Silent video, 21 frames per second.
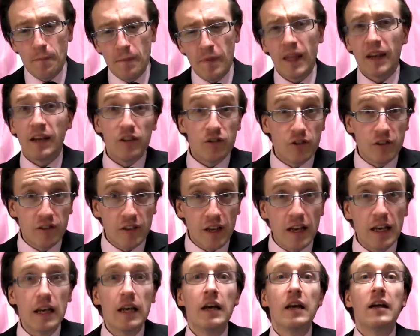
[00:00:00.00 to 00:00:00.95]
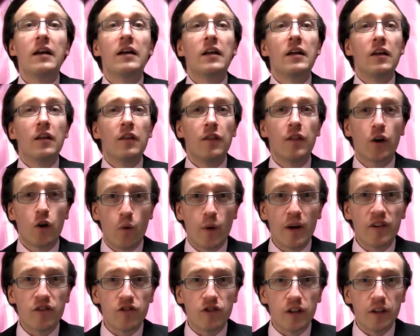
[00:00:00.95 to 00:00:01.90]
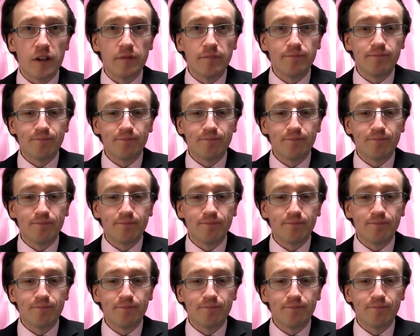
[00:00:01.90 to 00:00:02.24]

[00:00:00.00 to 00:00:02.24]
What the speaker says: That is to say, the question.